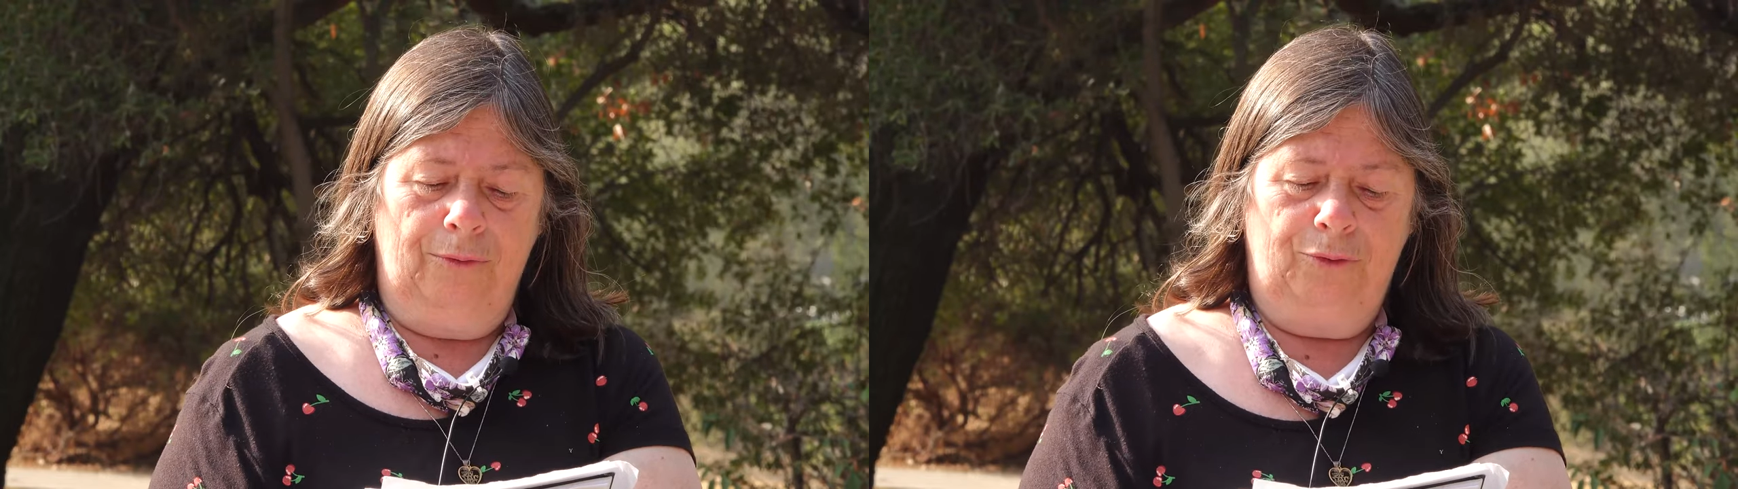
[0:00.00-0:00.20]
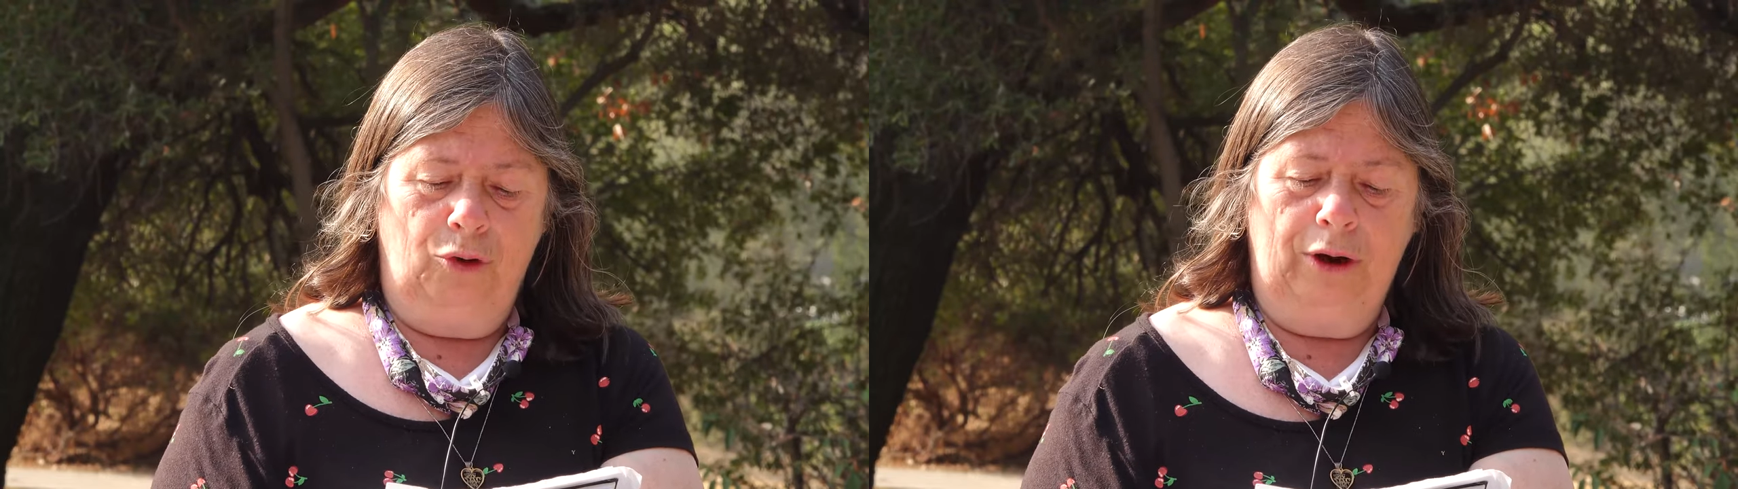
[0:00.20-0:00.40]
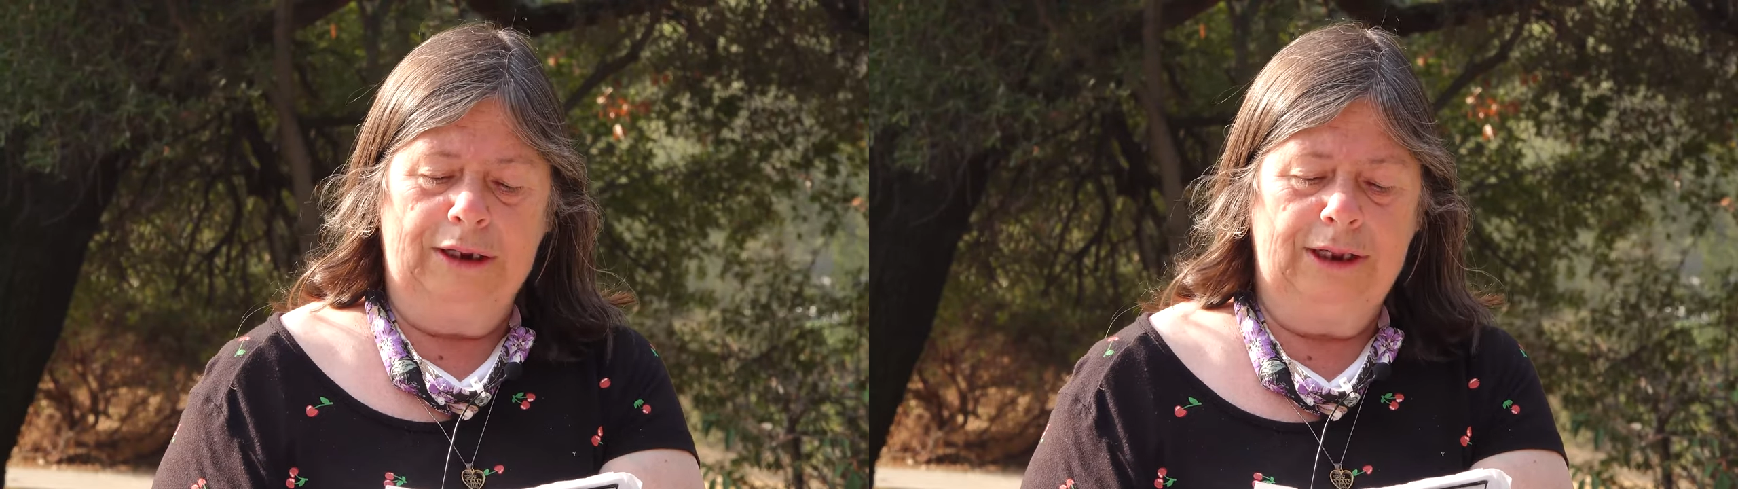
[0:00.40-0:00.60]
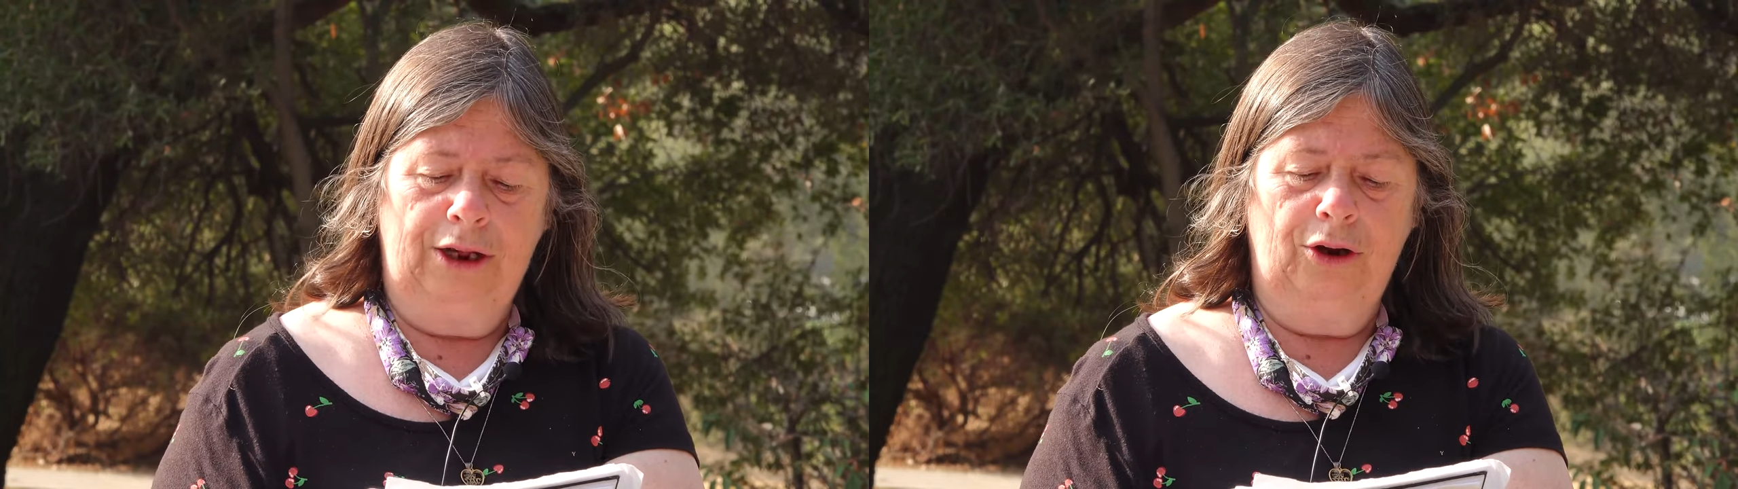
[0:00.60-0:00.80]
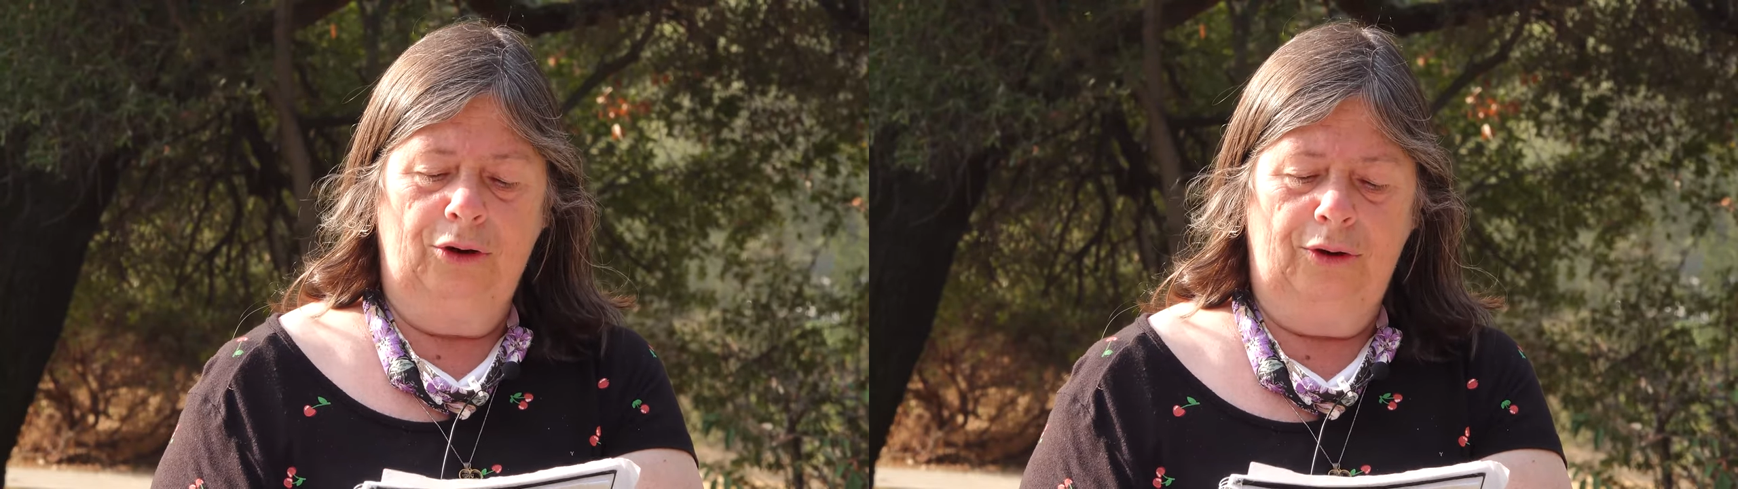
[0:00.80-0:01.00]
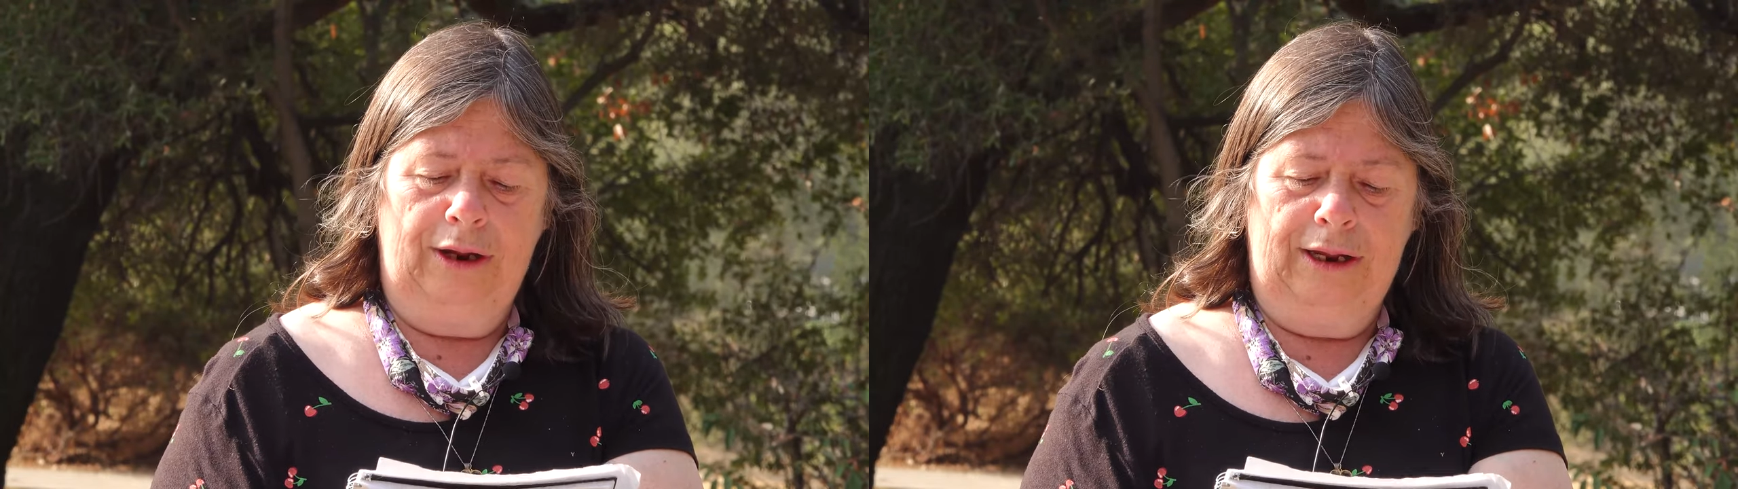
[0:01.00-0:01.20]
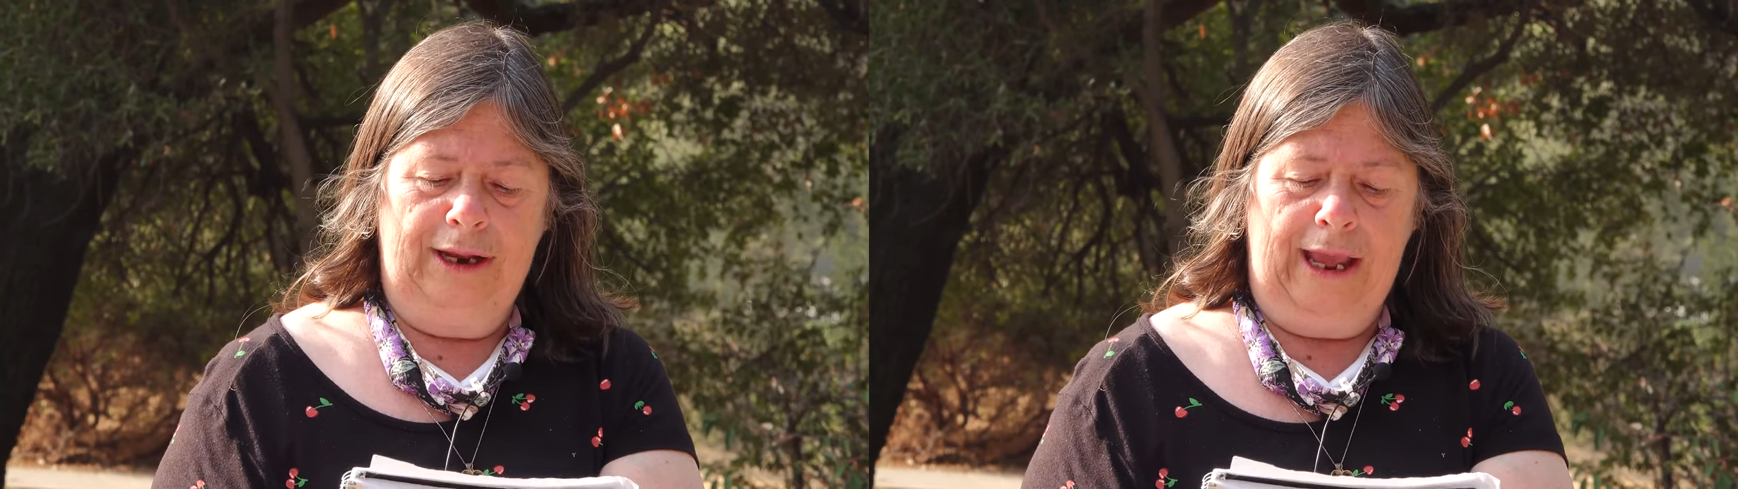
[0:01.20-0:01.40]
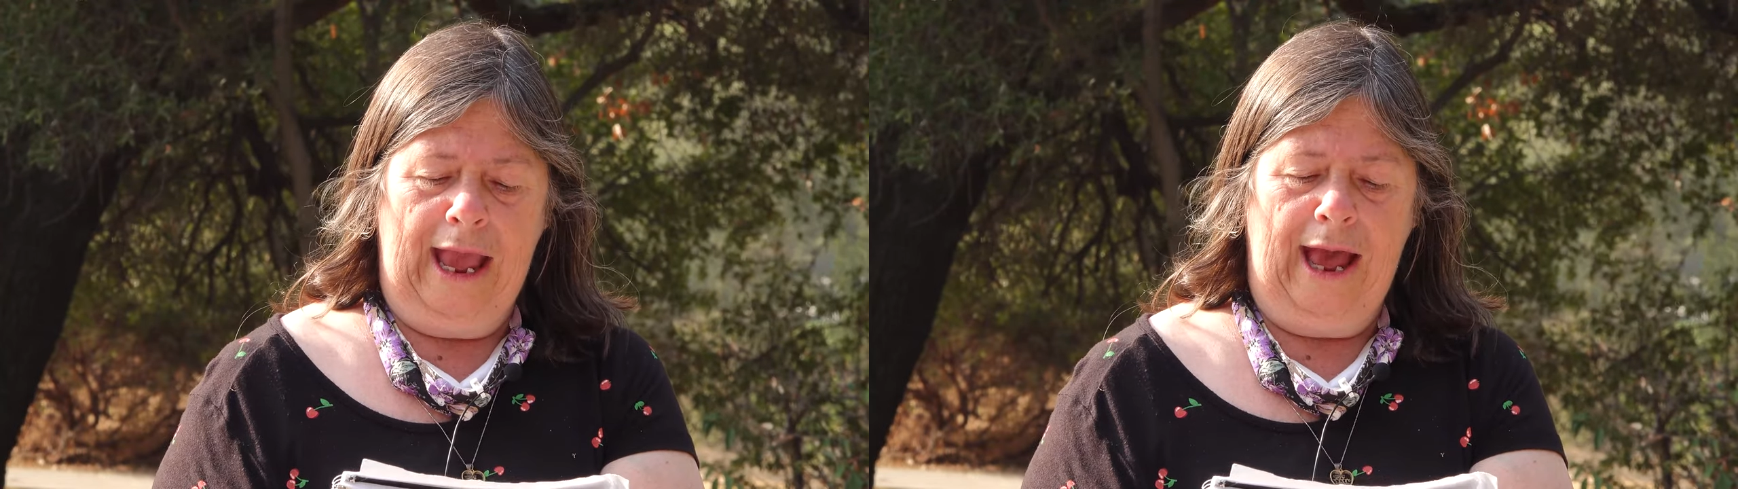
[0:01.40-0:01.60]
for a year and
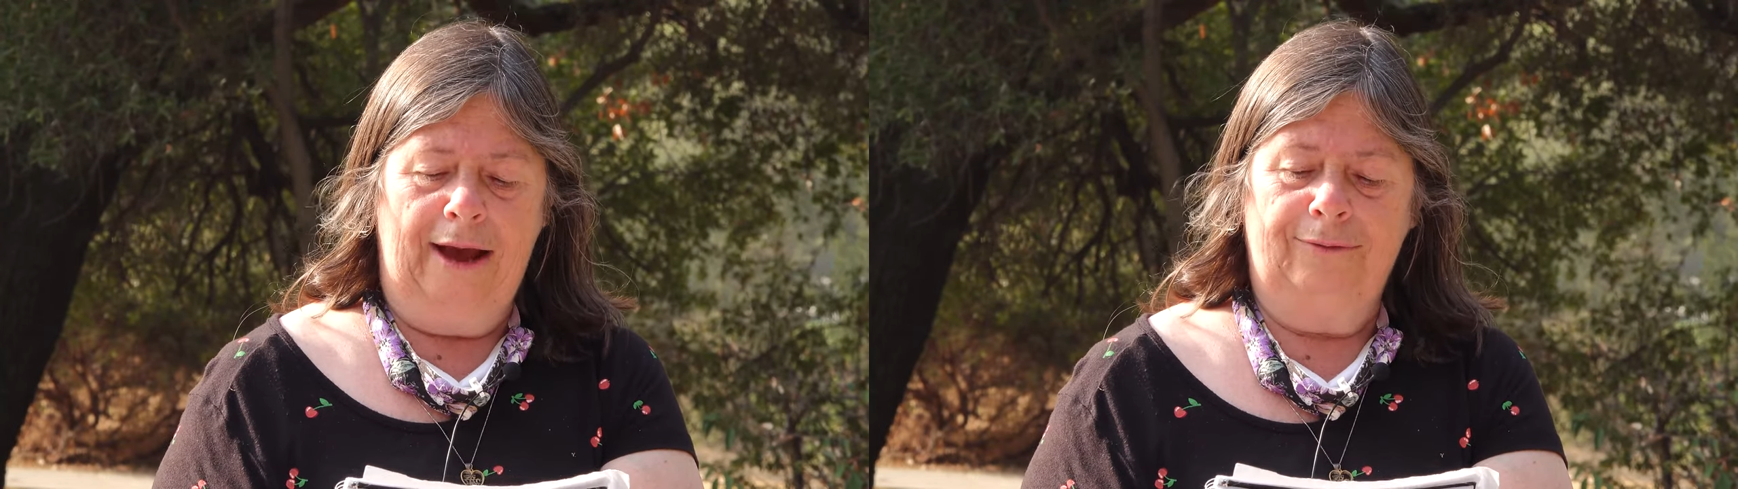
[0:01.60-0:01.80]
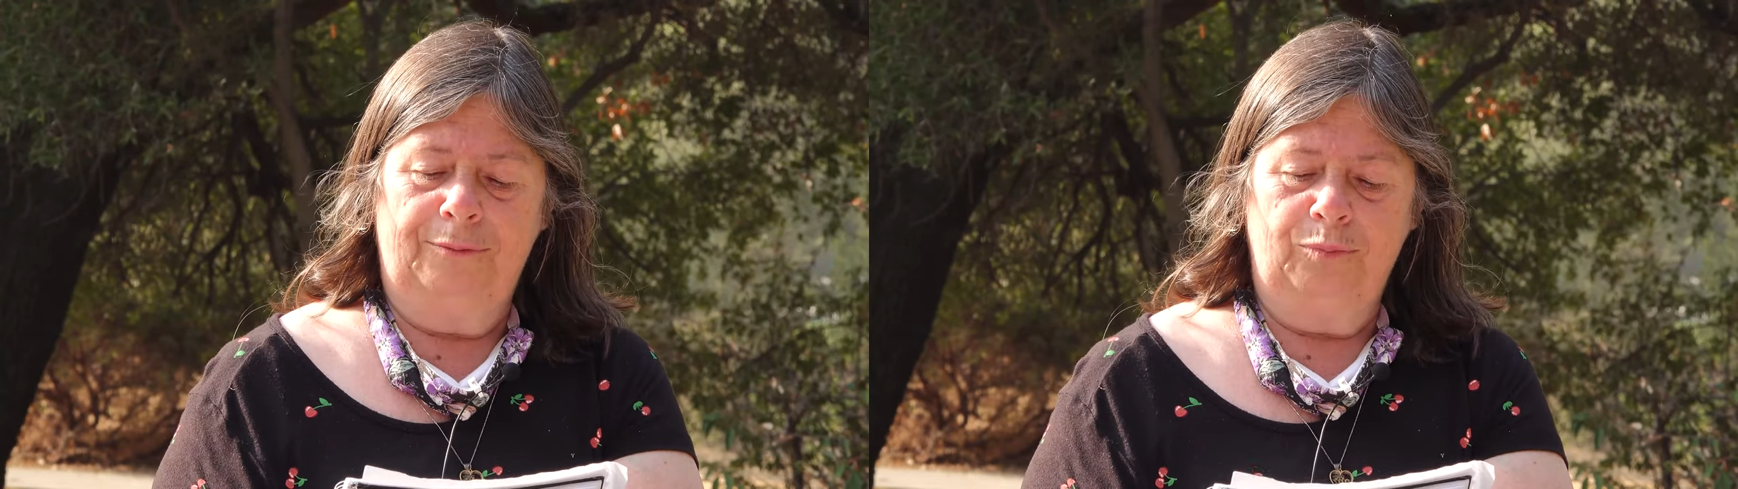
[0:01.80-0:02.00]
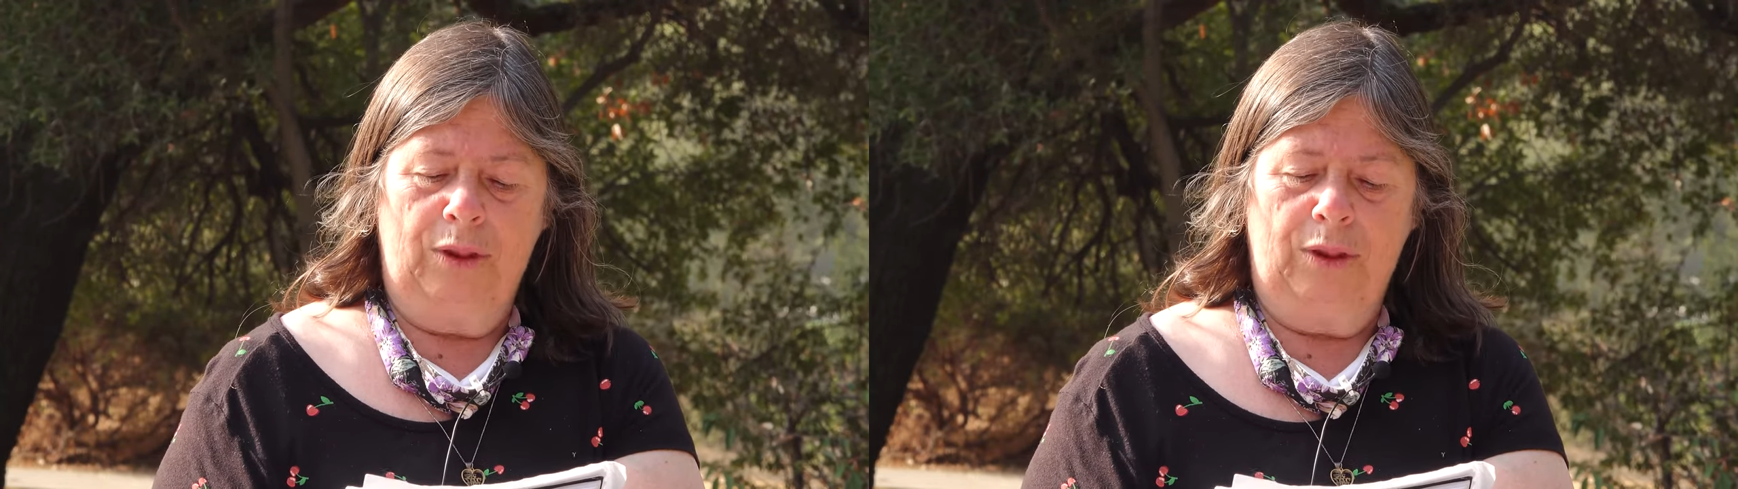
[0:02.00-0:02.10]
a half.